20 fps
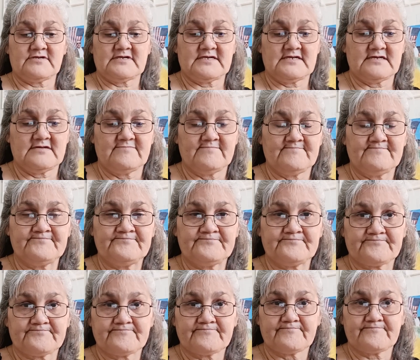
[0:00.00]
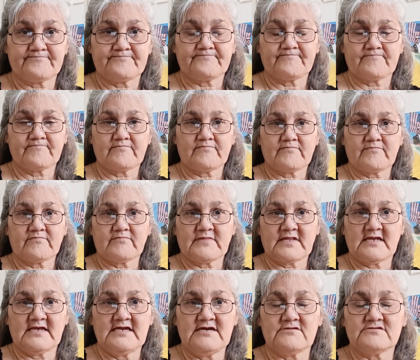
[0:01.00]

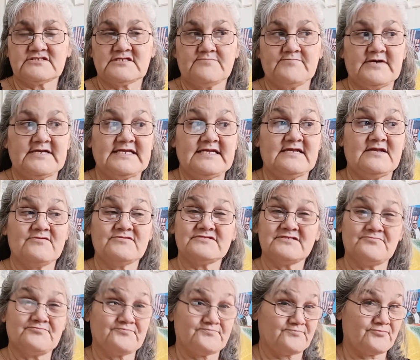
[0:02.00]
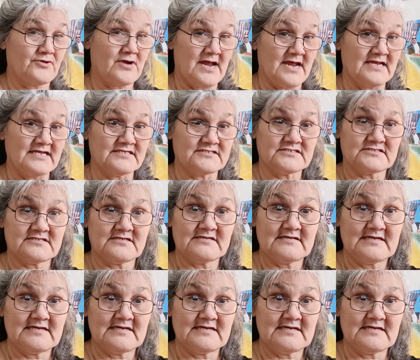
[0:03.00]
to hear somebody, and I was surprised